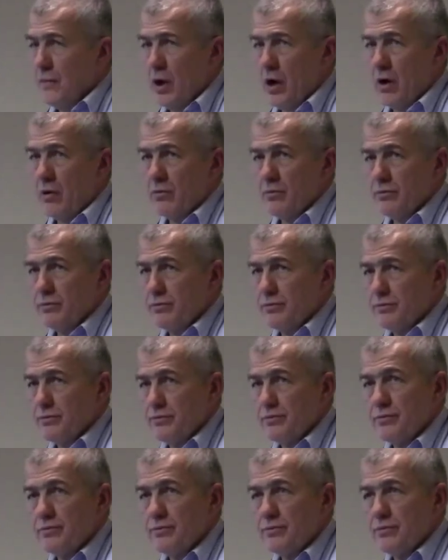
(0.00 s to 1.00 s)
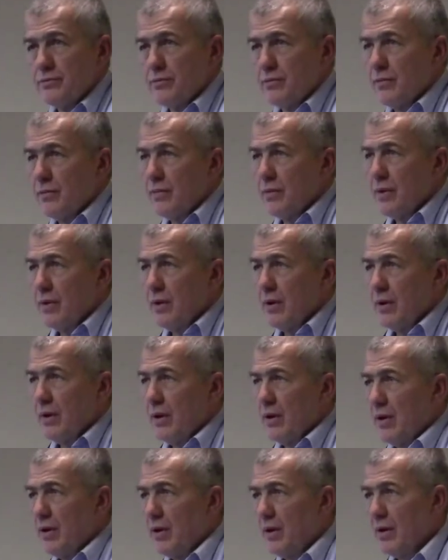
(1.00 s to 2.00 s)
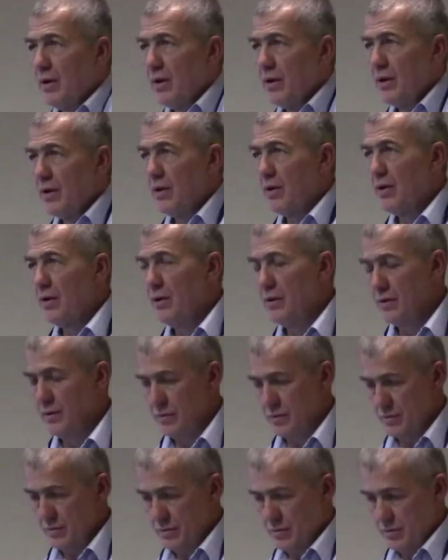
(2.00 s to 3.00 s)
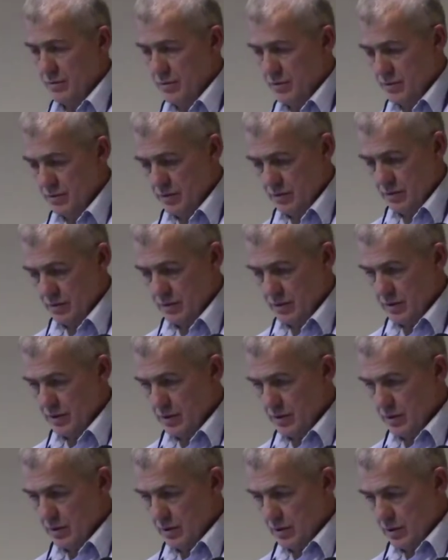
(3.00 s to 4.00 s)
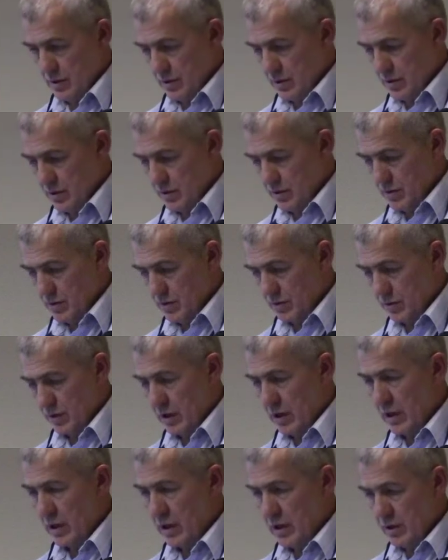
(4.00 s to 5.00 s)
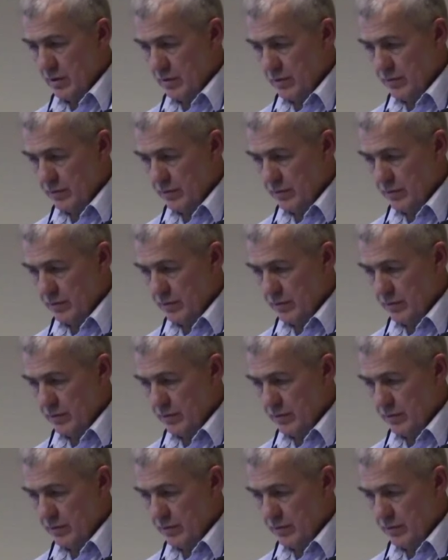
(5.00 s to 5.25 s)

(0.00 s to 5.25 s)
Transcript: No? For students, success would be lowering the cost. Okay.